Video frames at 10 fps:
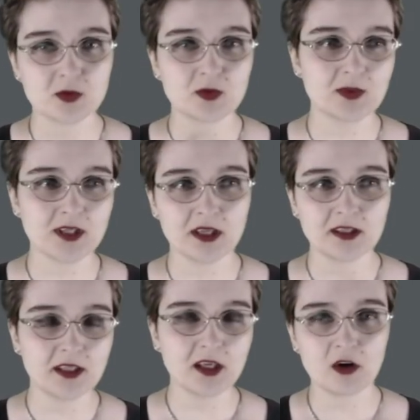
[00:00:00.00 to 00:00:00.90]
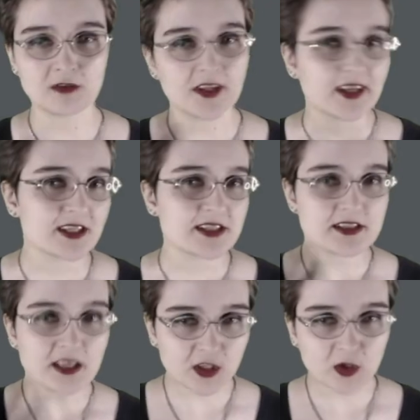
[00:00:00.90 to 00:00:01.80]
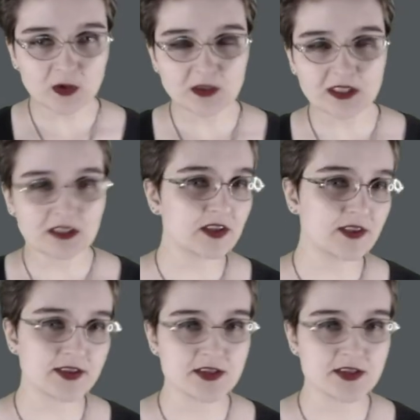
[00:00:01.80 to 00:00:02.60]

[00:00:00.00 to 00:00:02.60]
to the idea of like a singular Lilith.